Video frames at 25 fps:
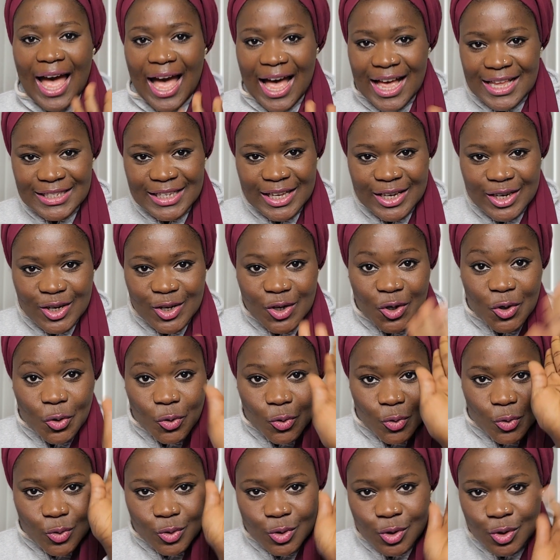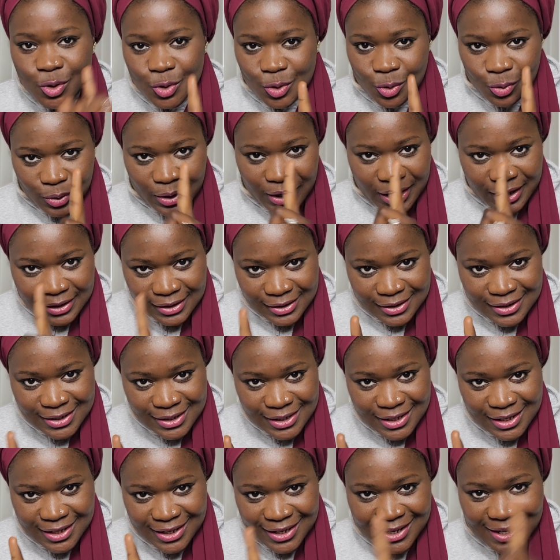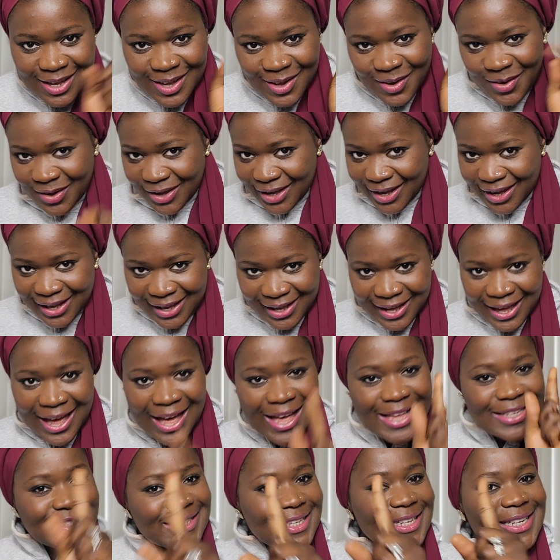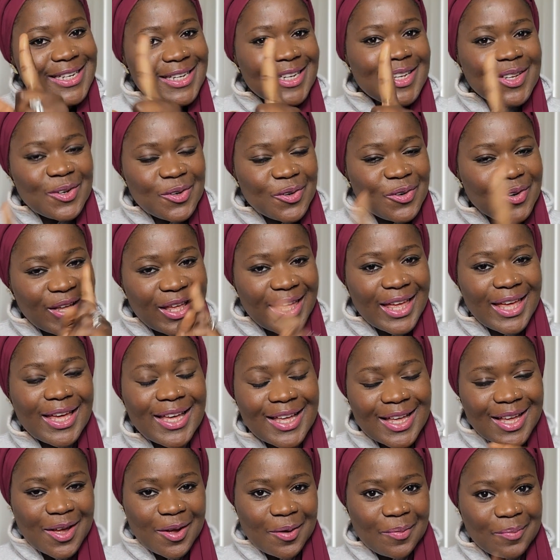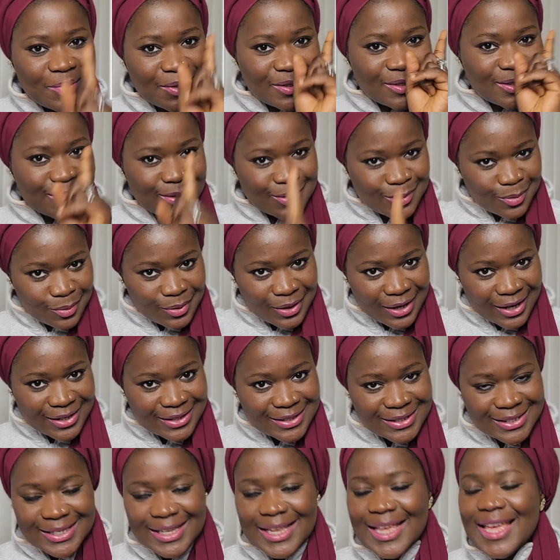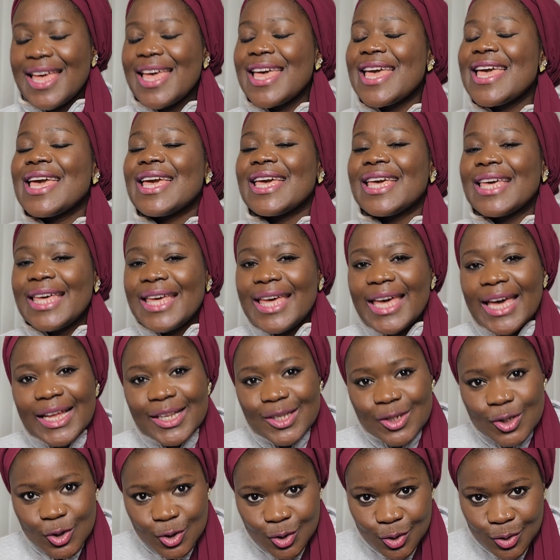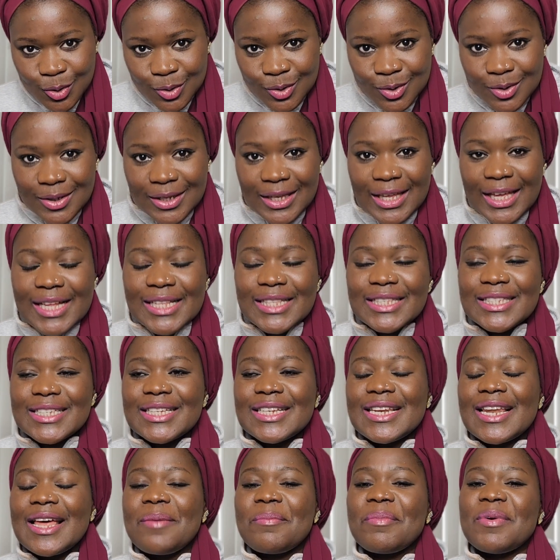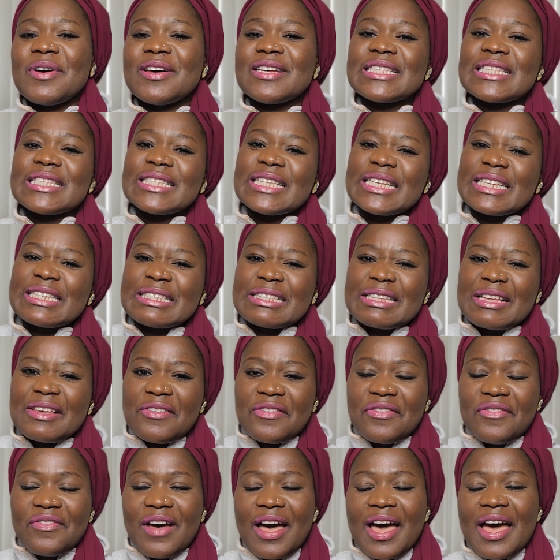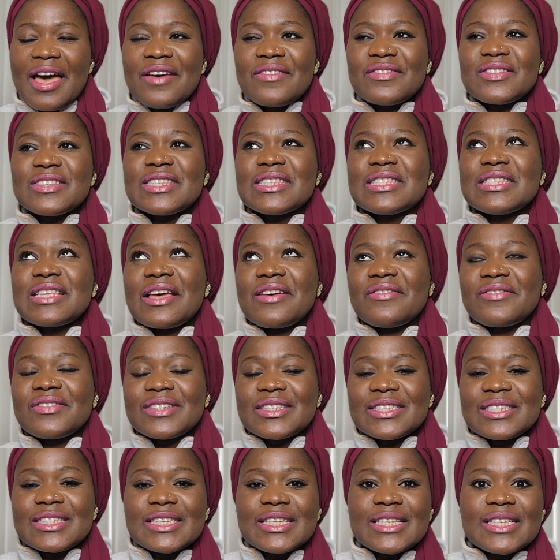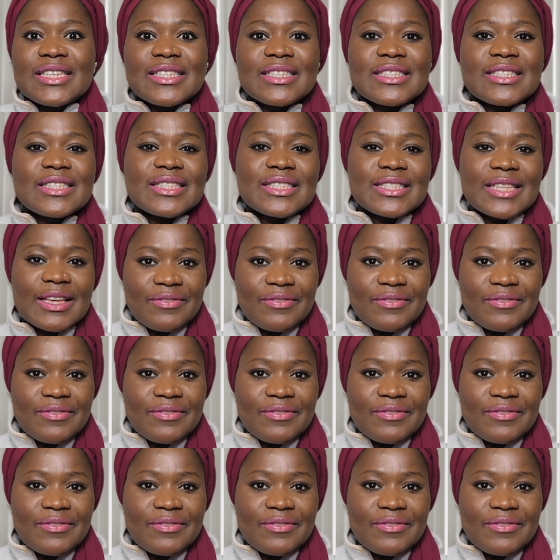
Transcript: as a new student, okay, as a new incoming student, get used to getting about 65s, 70s,